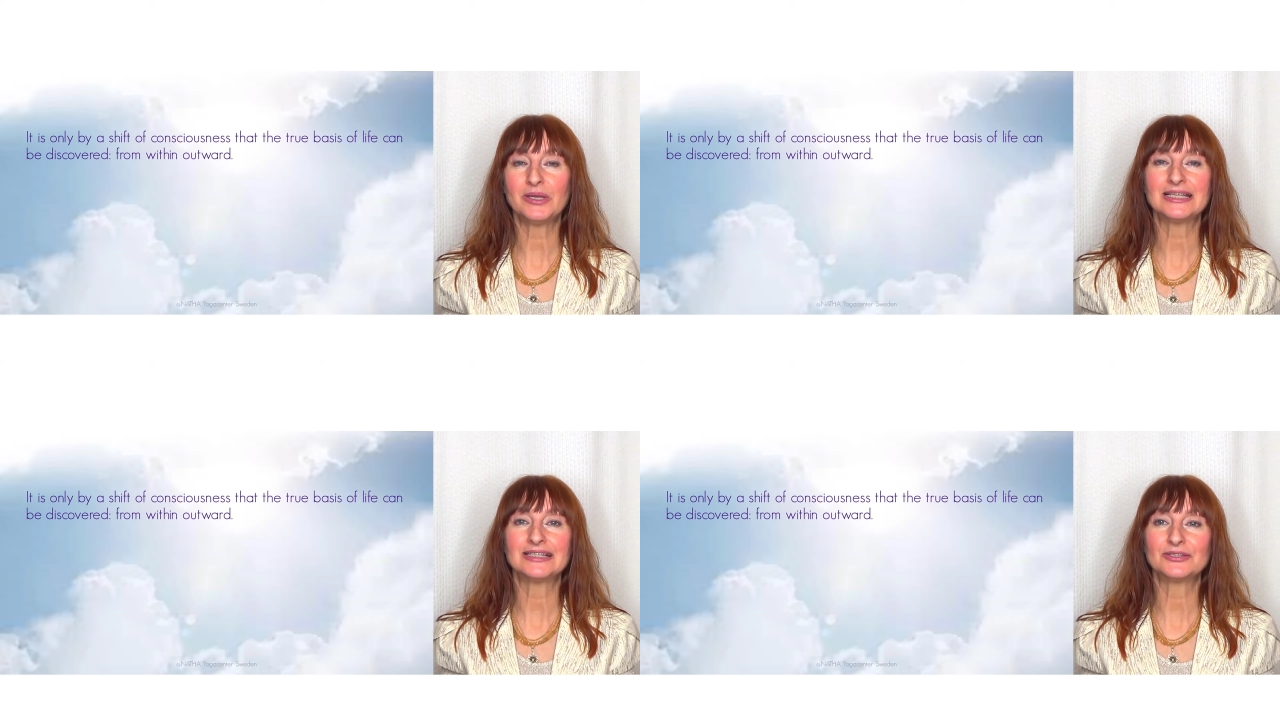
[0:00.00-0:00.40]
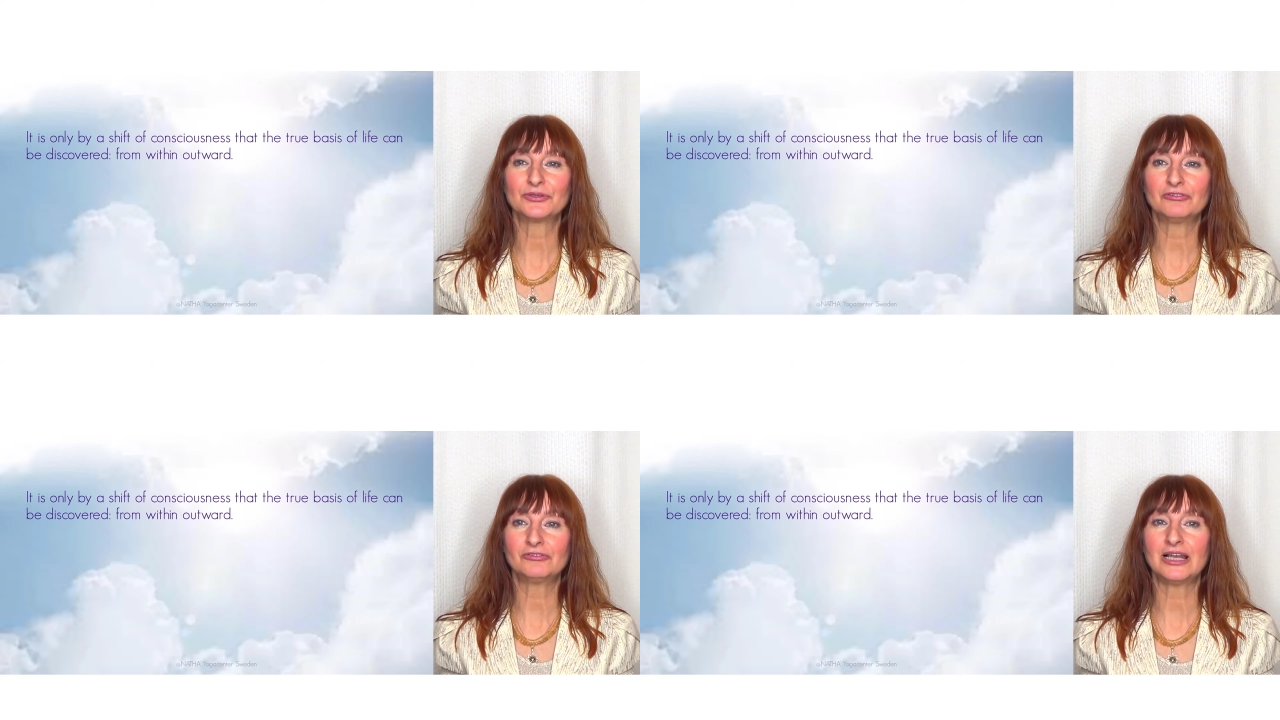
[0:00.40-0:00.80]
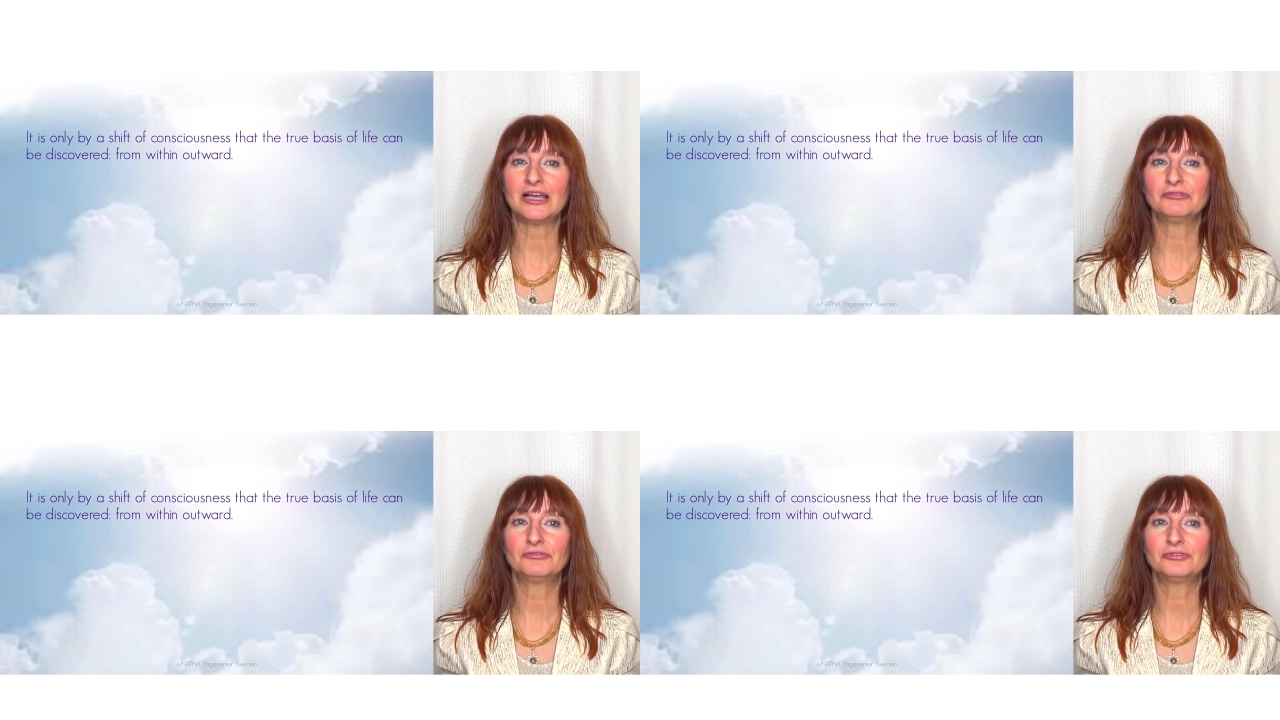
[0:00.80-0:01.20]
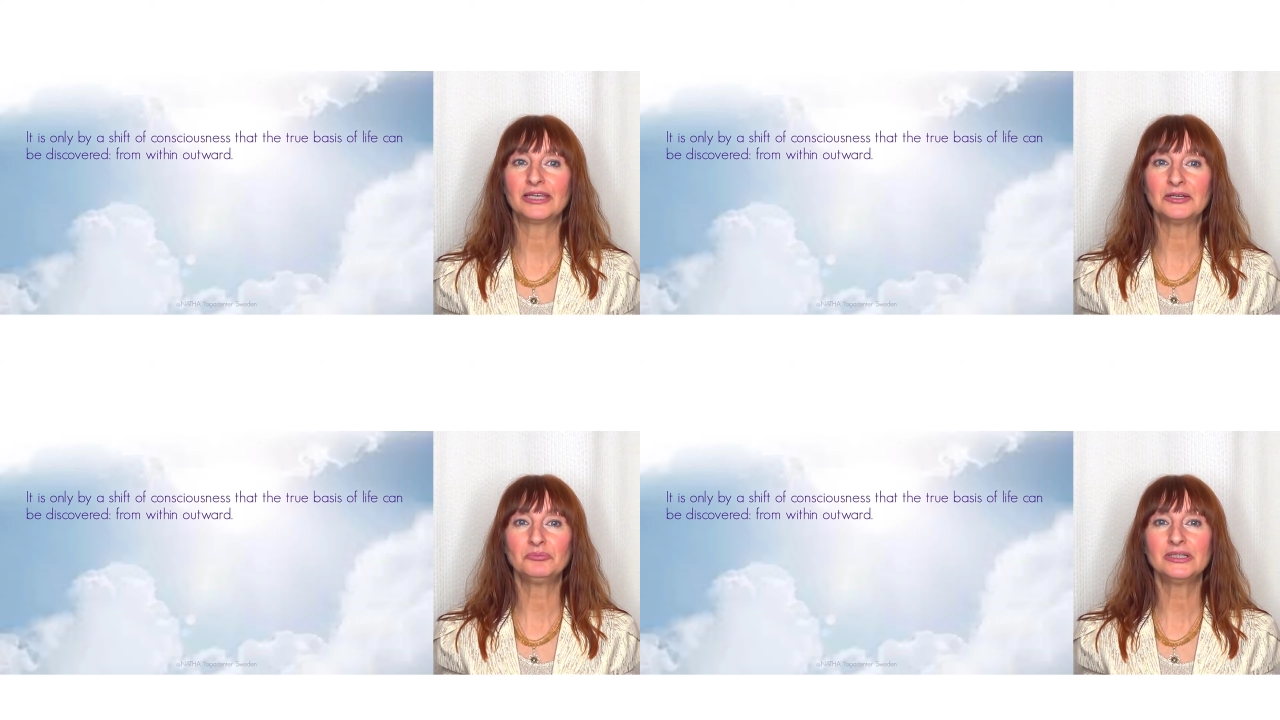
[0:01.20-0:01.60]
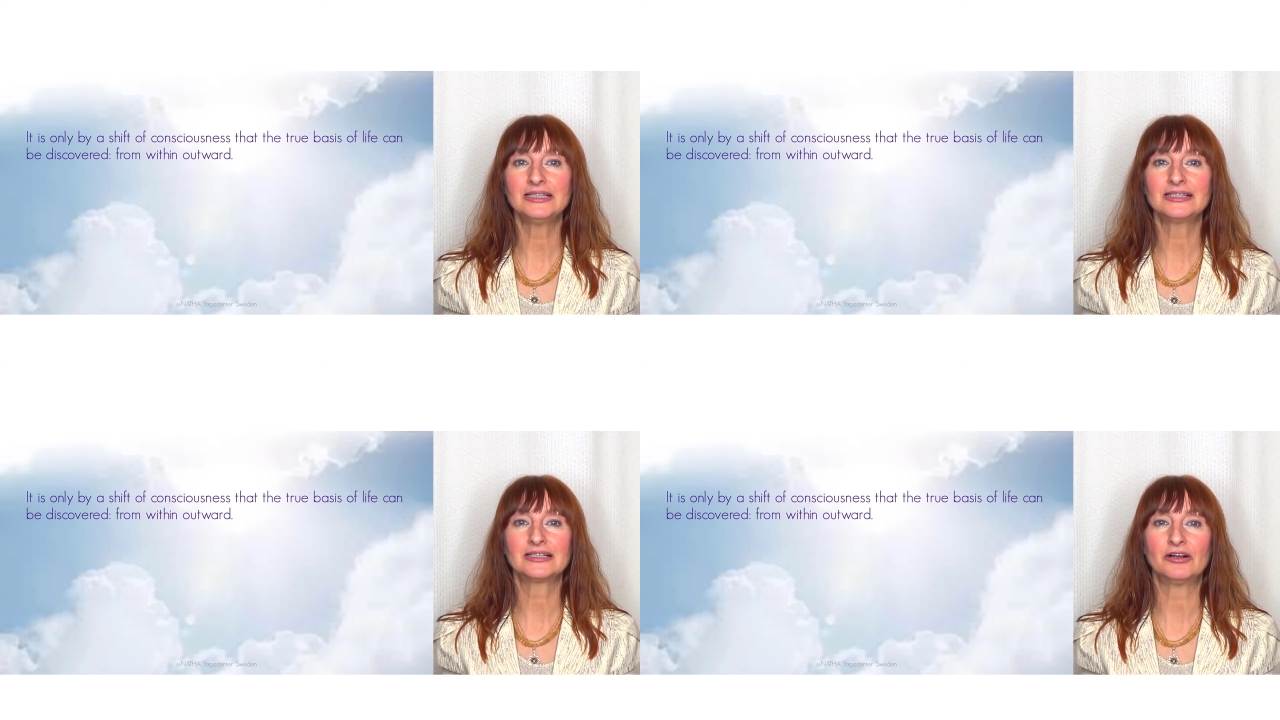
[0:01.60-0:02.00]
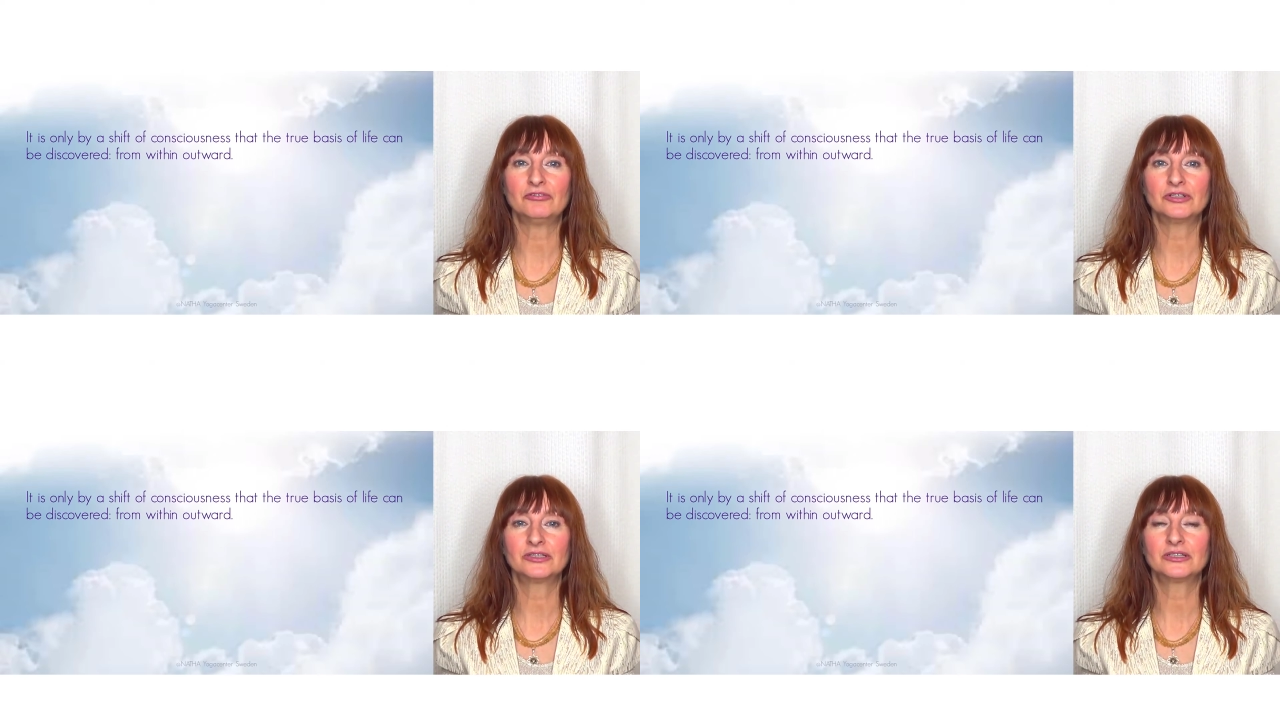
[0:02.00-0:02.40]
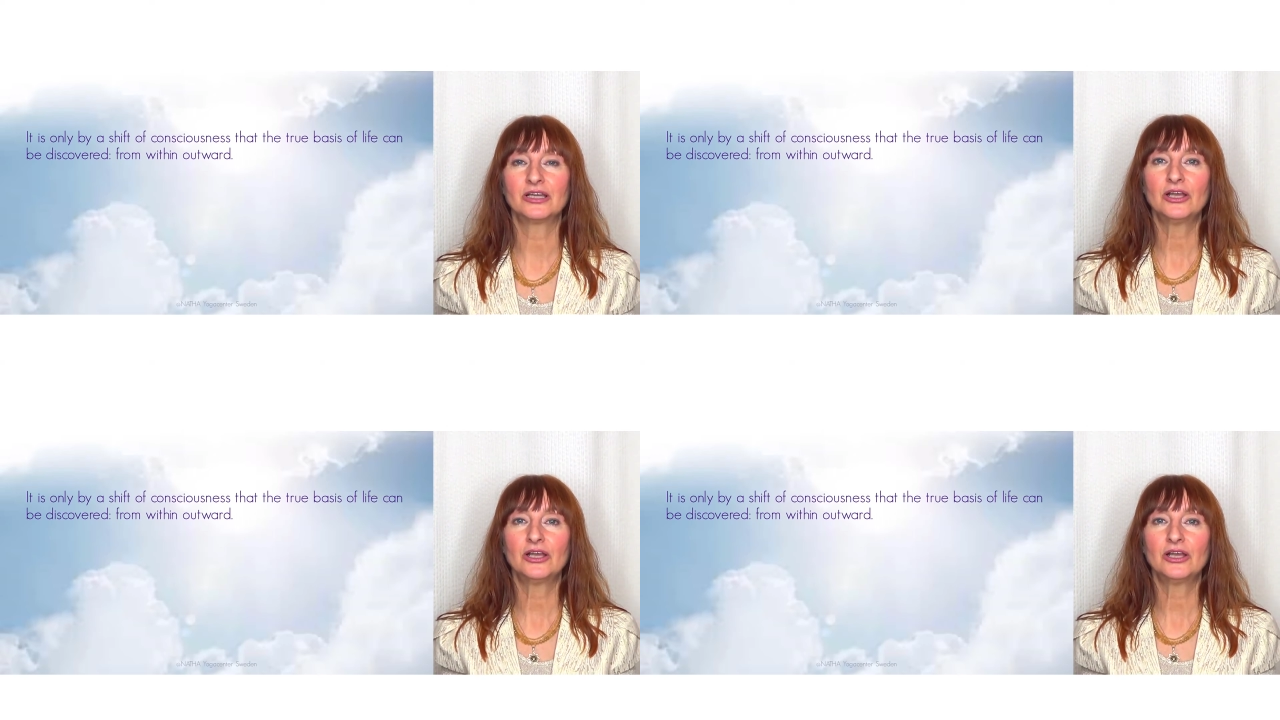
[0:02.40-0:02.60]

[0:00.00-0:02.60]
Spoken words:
basis of life can be discovered